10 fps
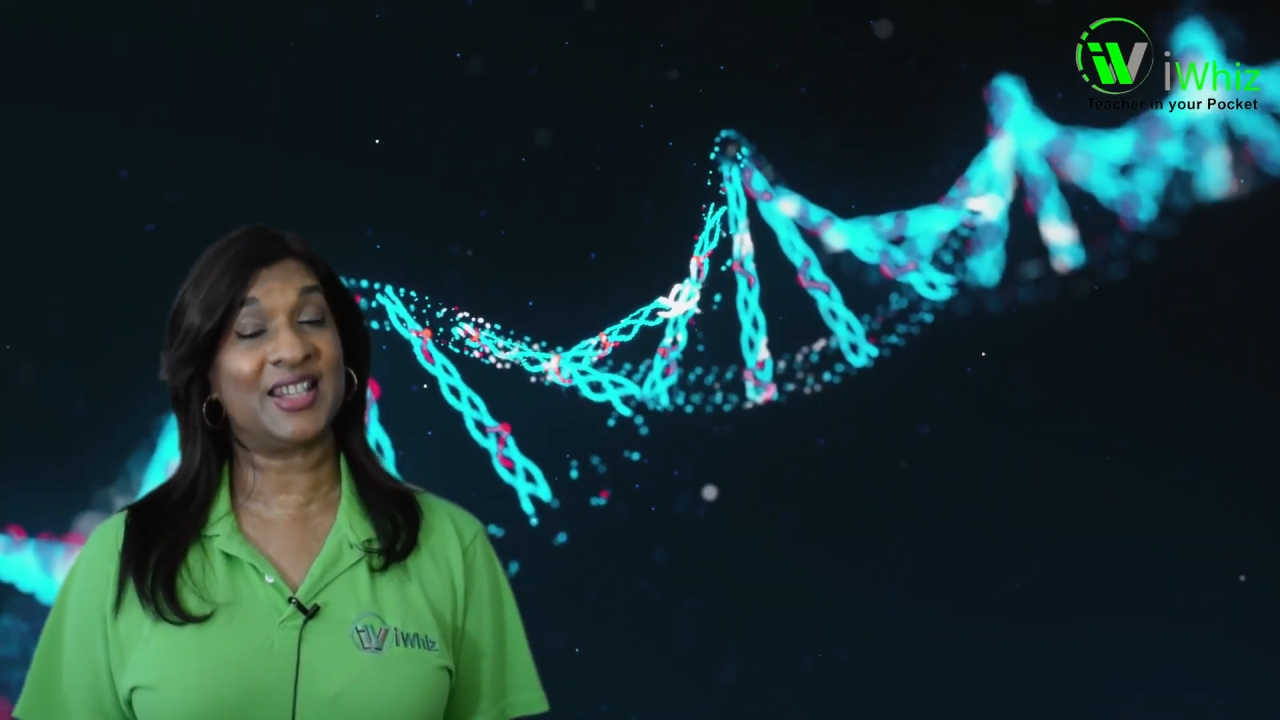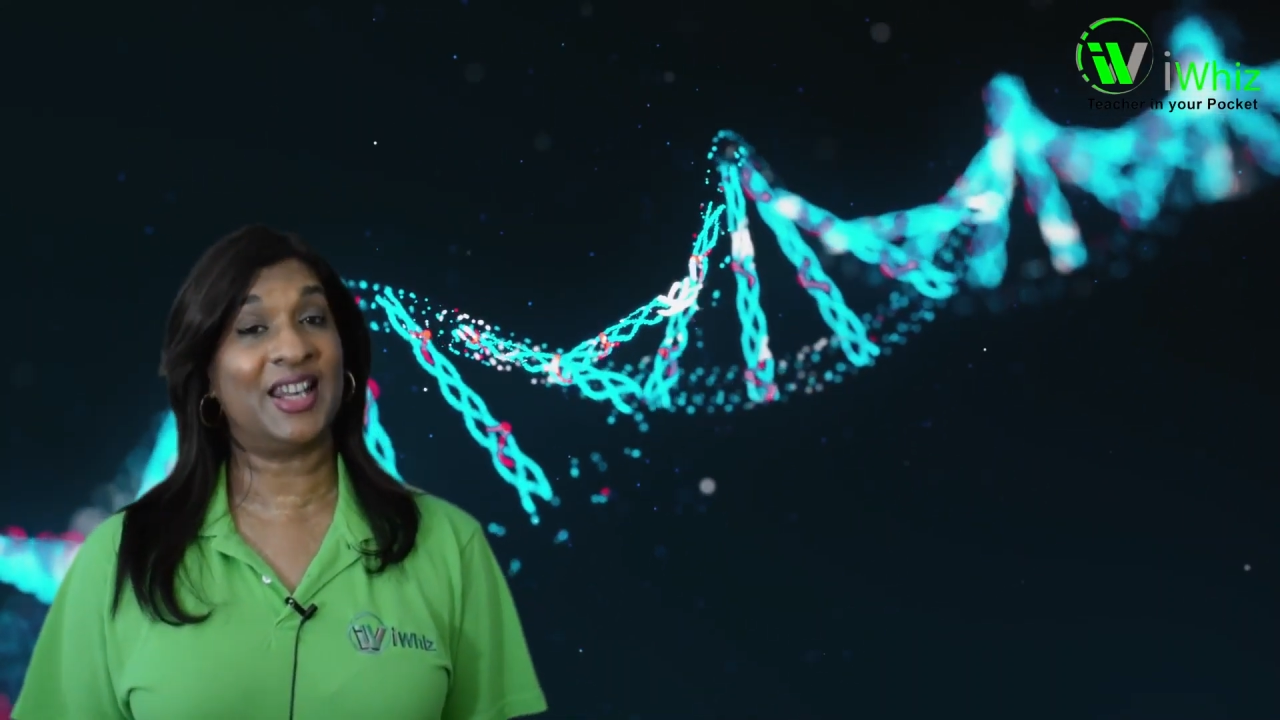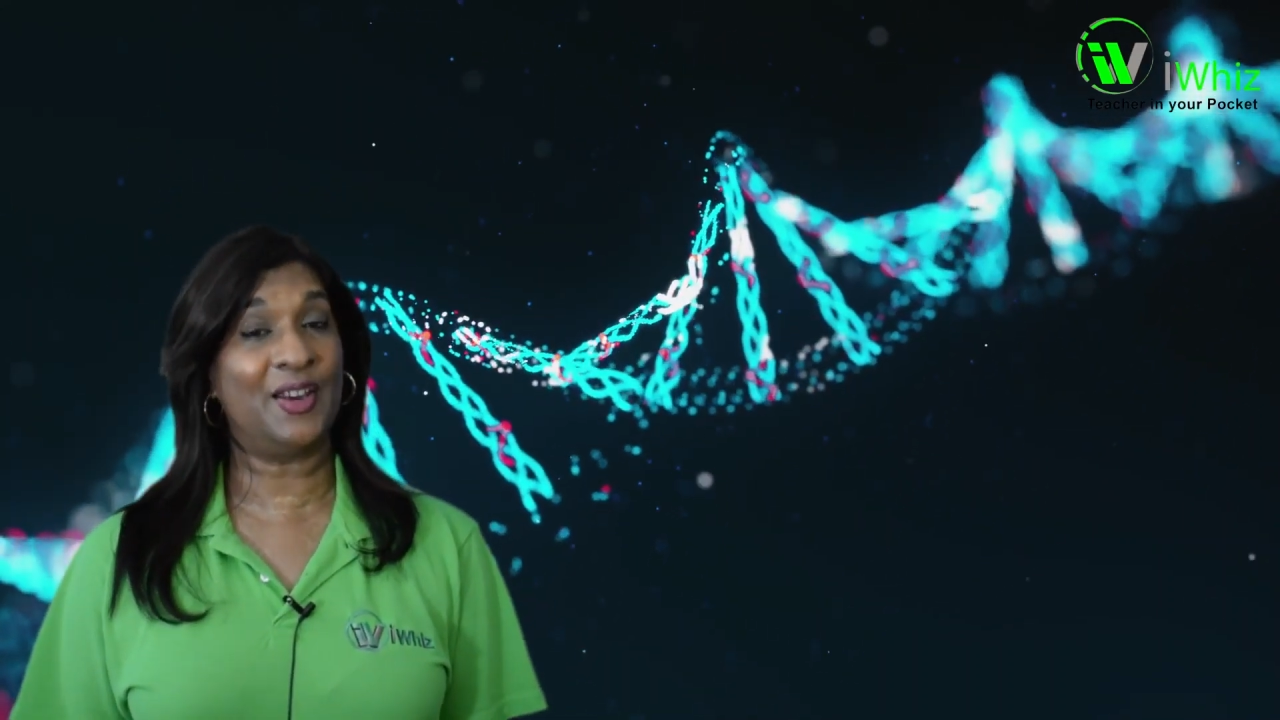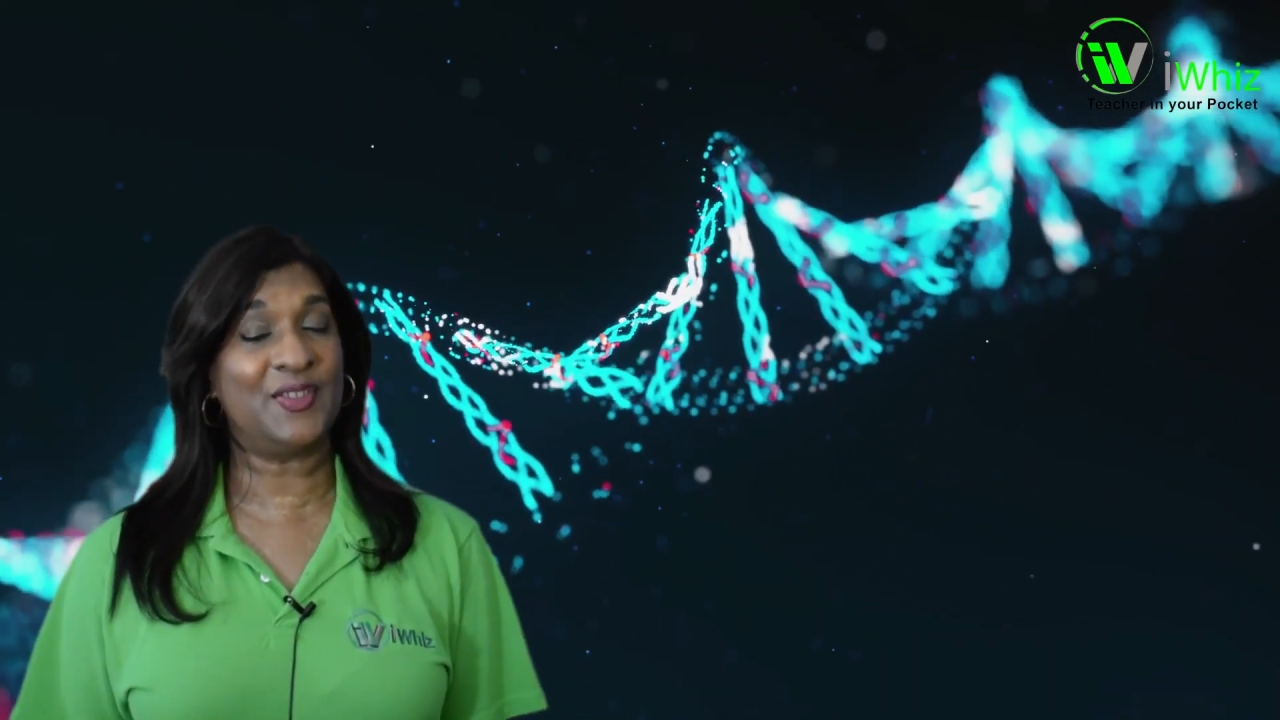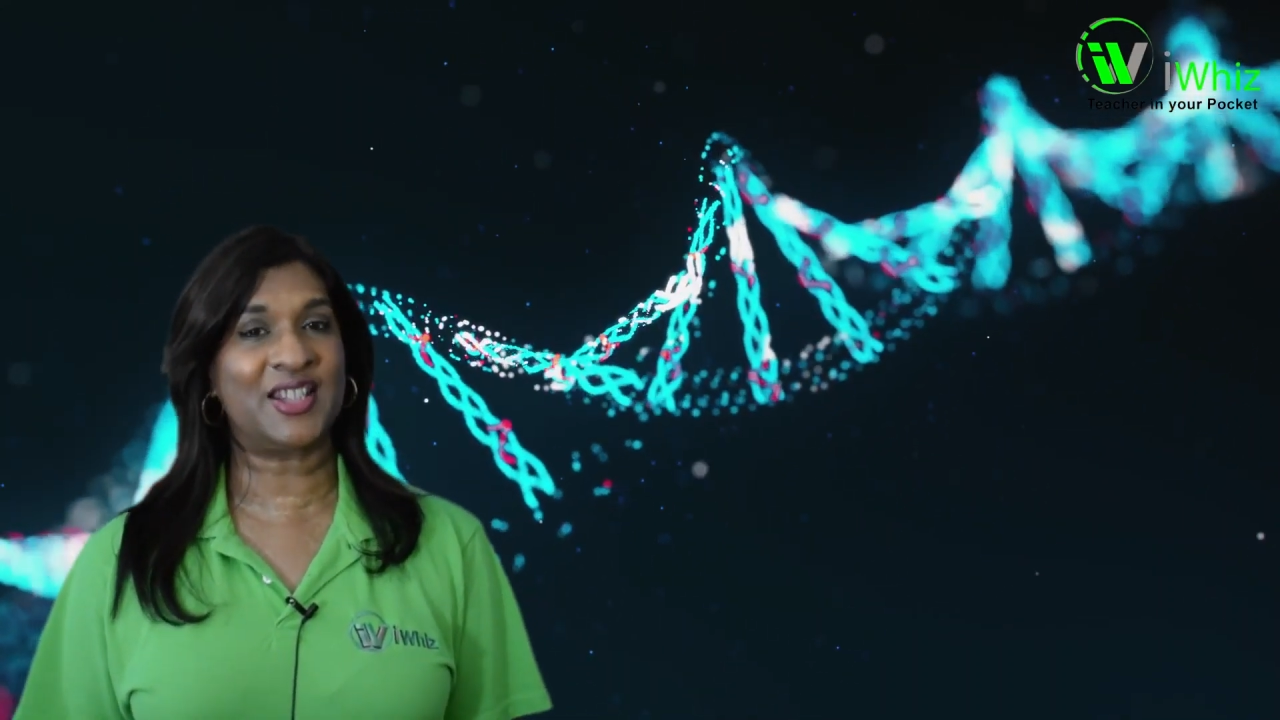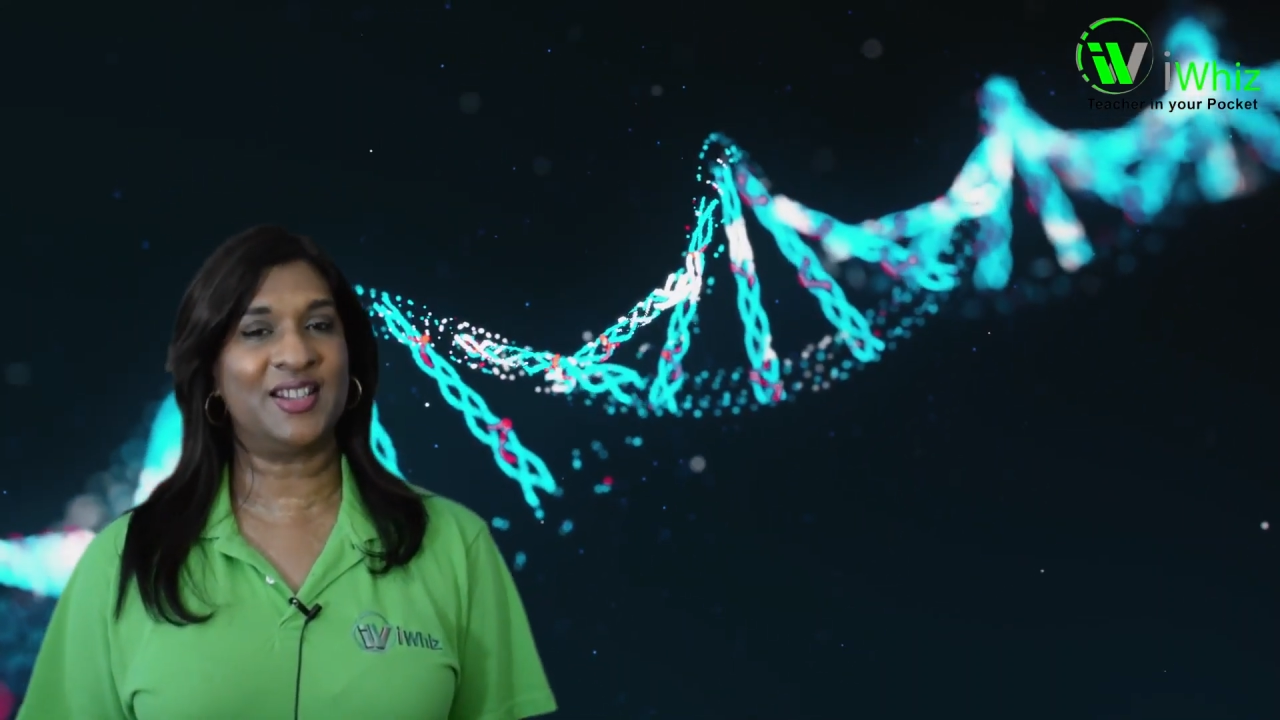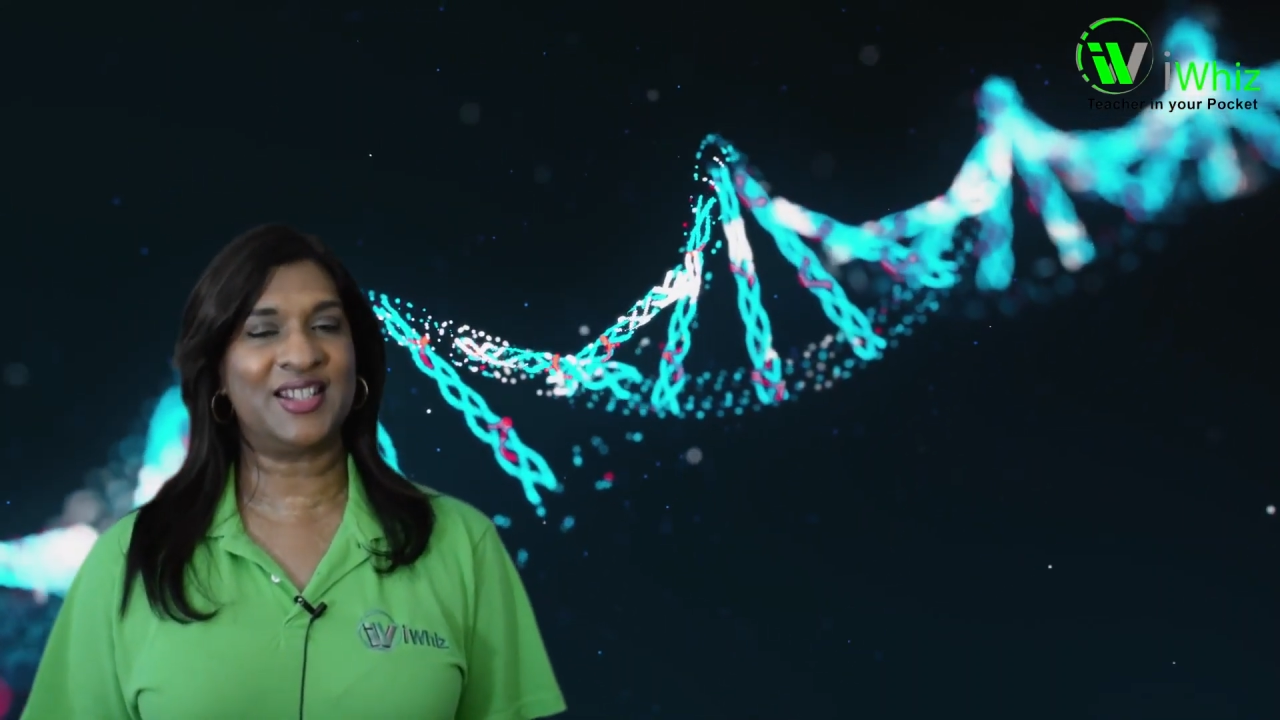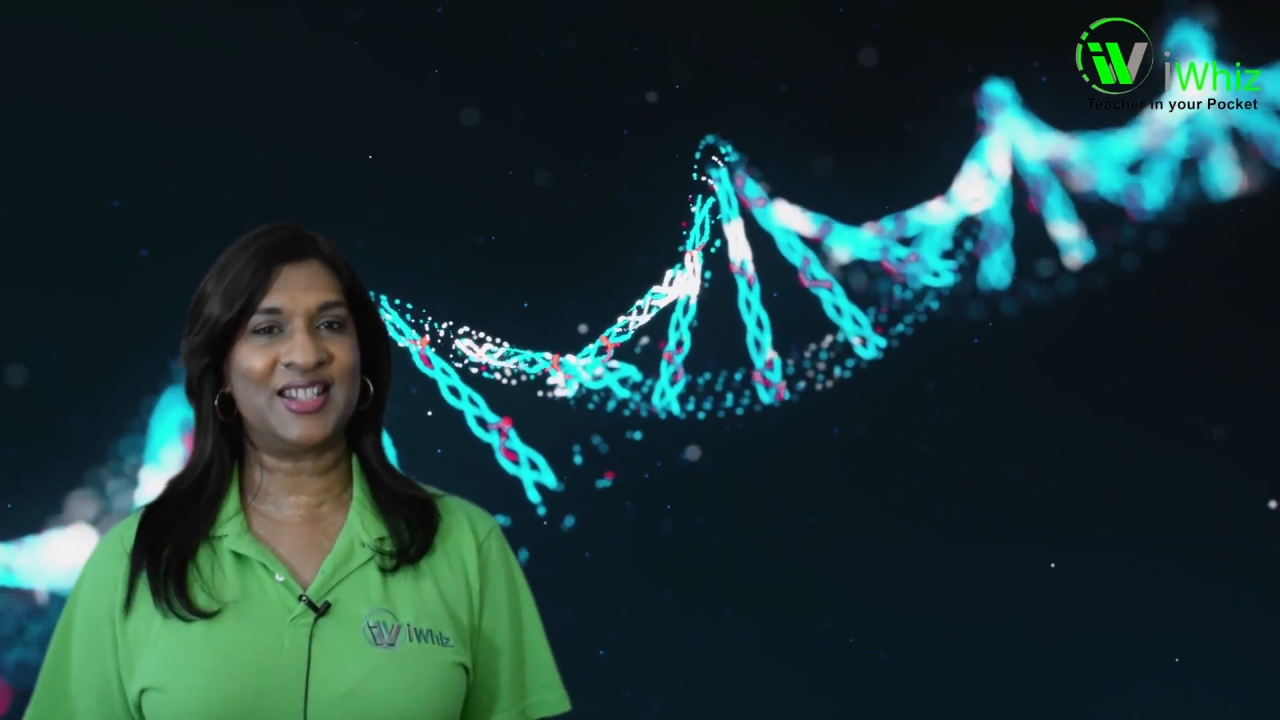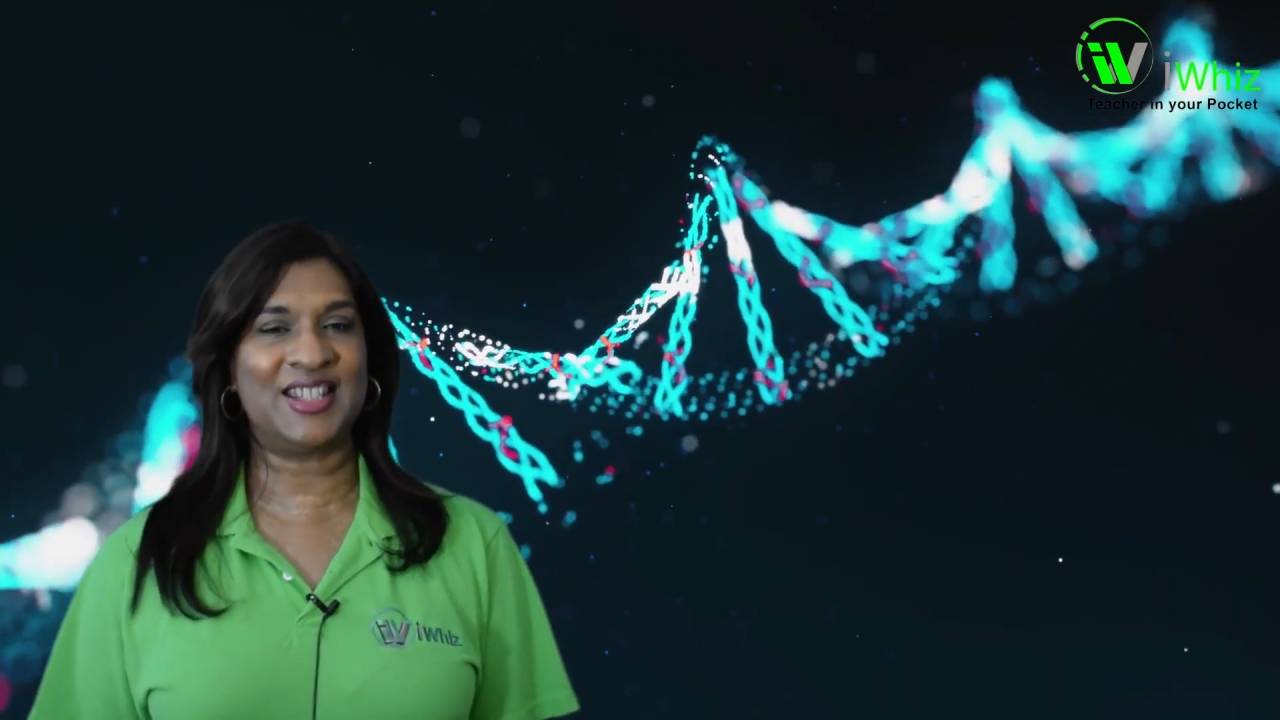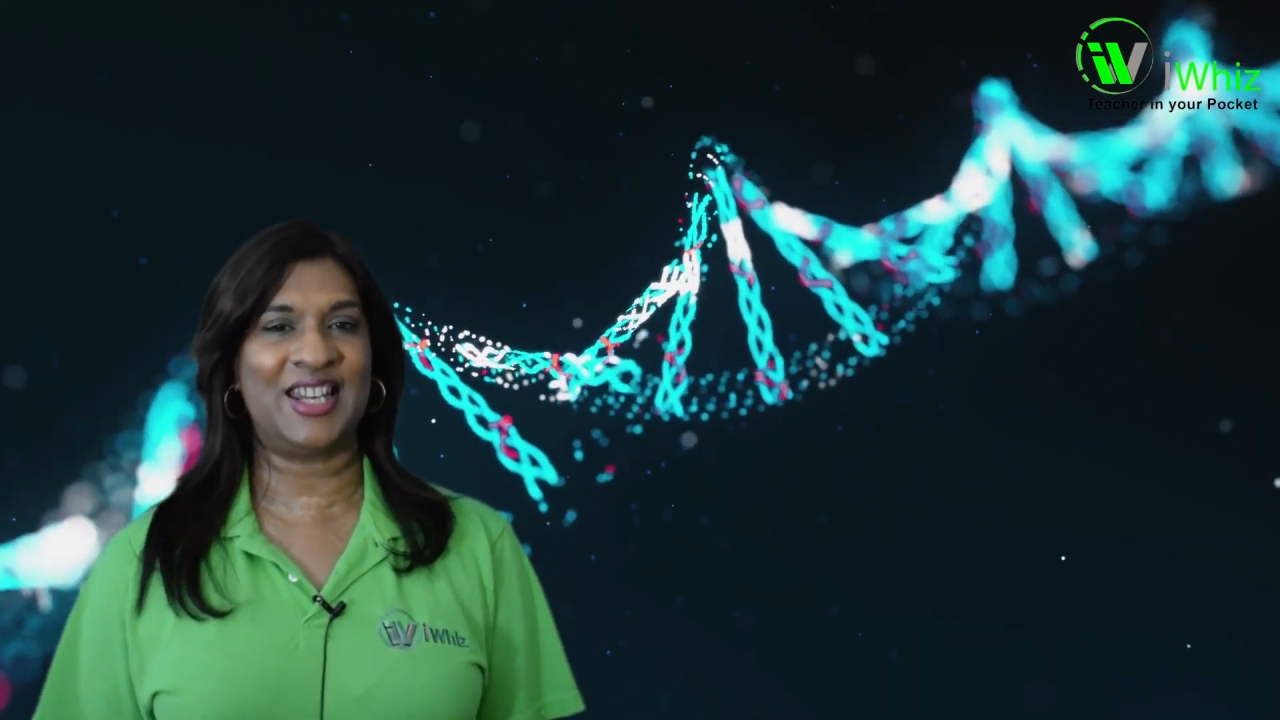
Life Sciences